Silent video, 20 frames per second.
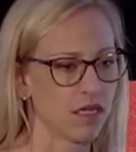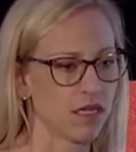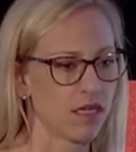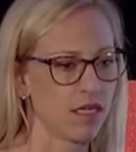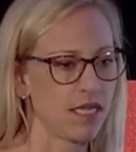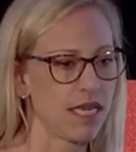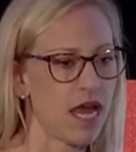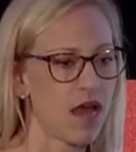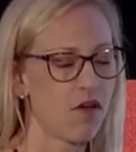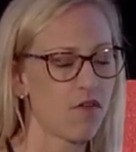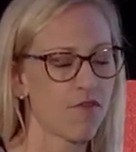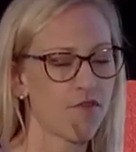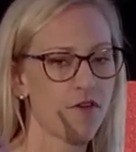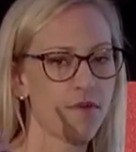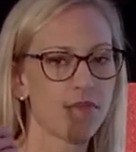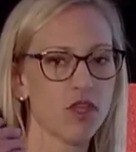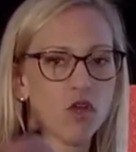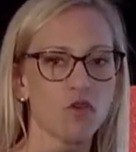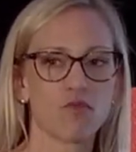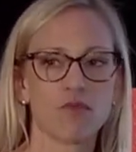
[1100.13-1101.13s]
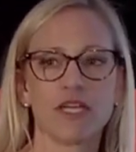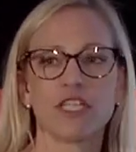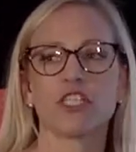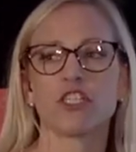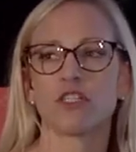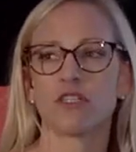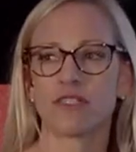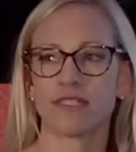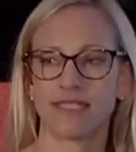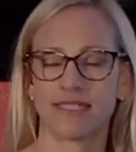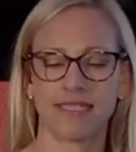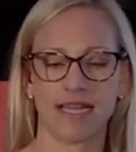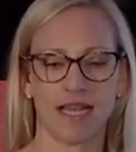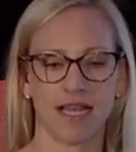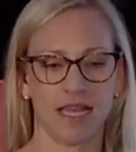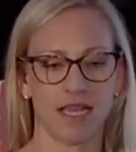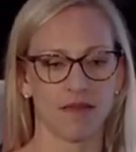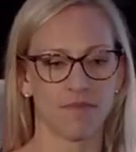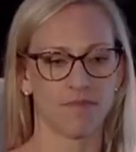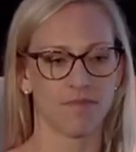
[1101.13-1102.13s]
Now, from the original
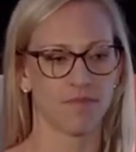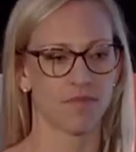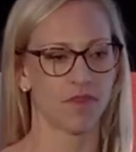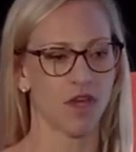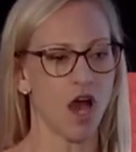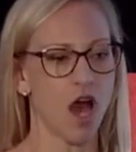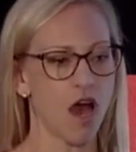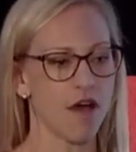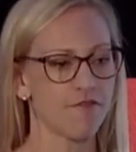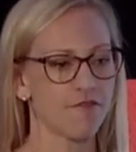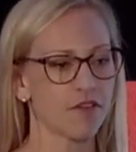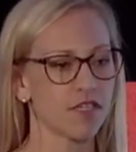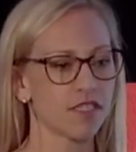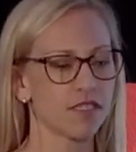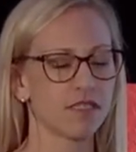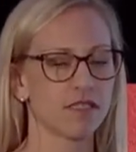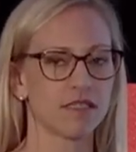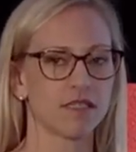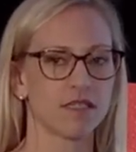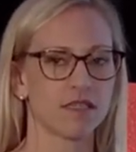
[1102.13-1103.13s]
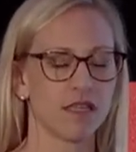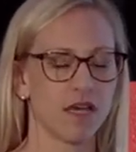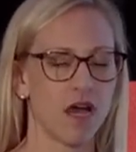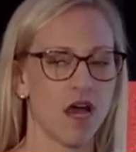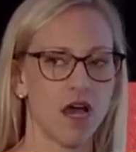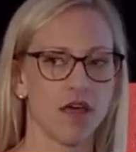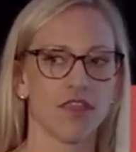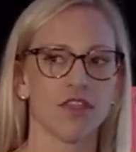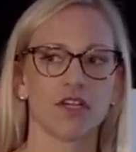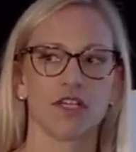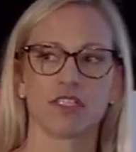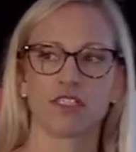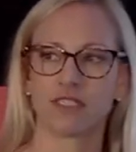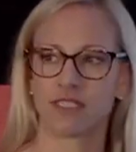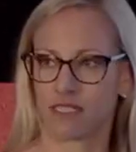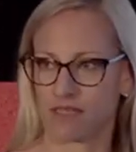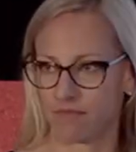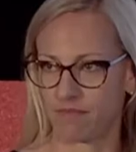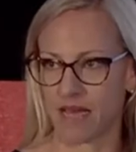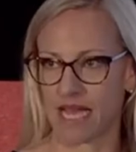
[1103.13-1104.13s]
study, the, offers, the authors,
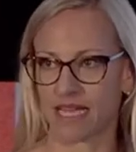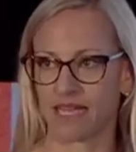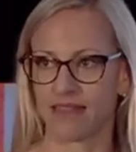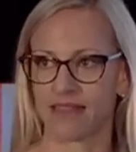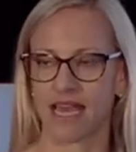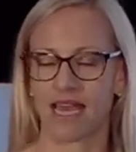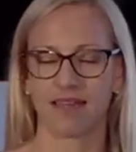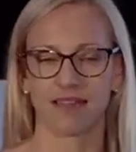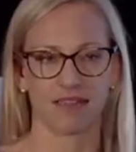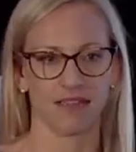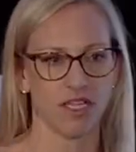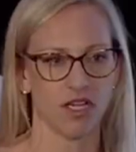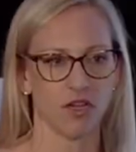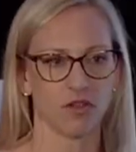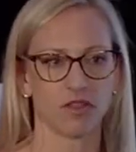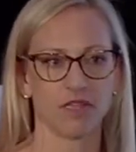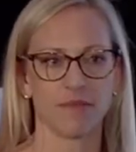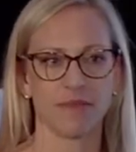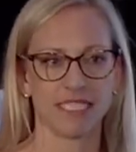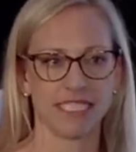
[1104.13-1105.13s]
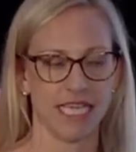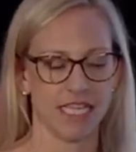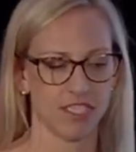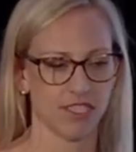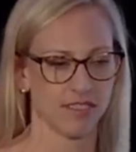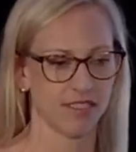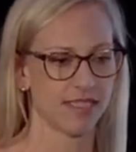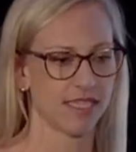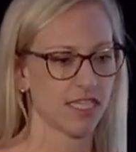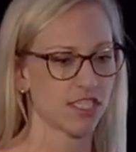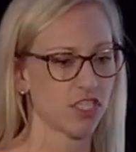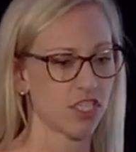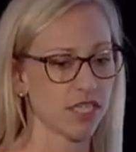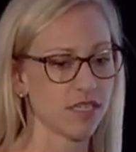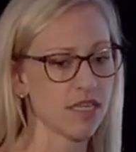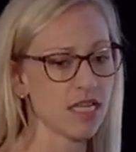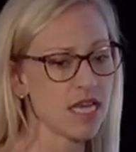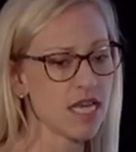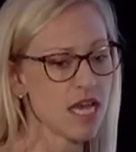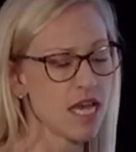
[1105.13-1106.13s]
back in that you know, limitation section,
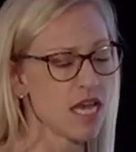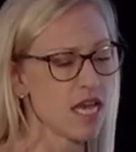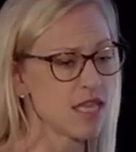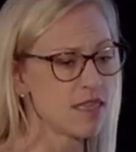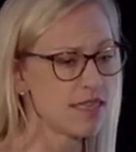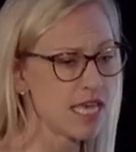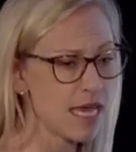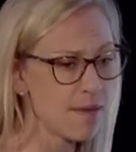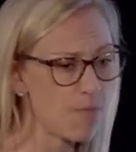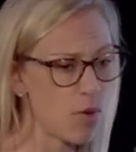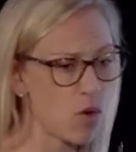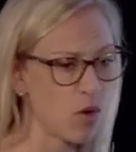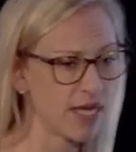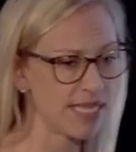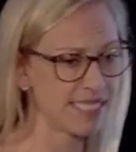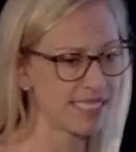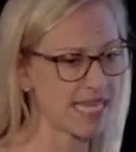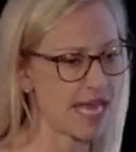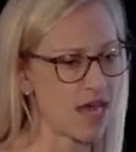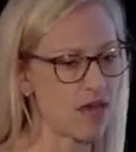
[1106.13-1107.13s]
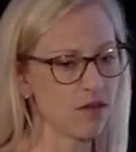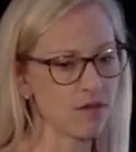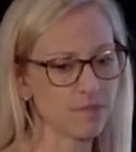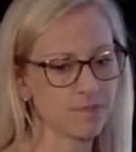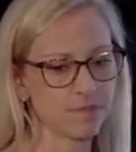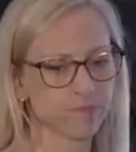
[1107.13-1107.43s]
they point out